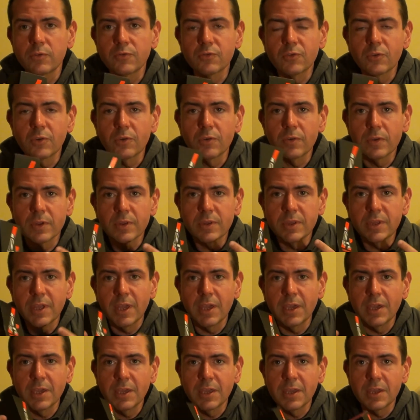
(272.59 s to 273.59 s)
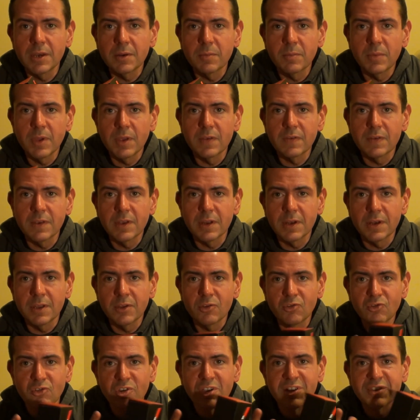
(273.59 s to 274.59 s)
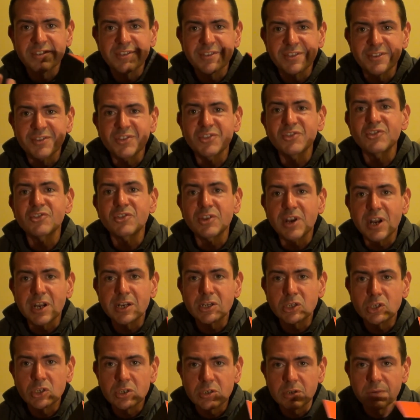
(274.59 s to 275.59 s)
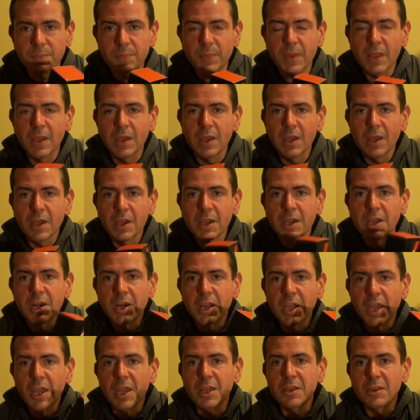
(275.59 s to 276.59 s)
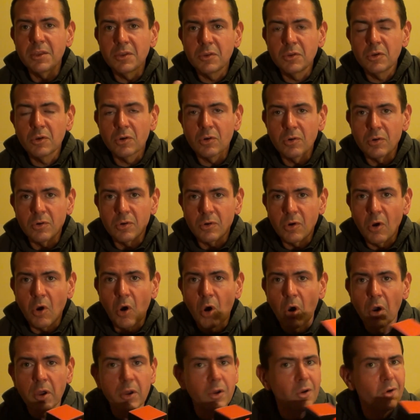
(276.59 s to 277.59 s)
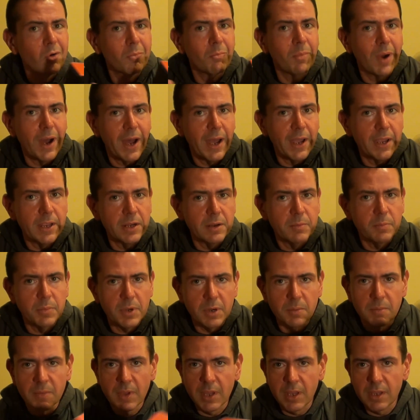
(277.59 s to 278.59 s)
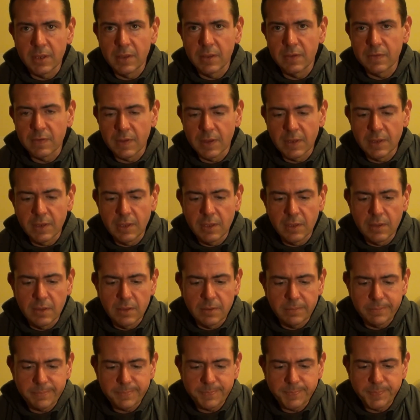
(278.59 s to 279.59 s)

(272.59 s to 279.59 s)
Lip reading: So taking basically just the structure, creating your own coil or buying pre-made as I did,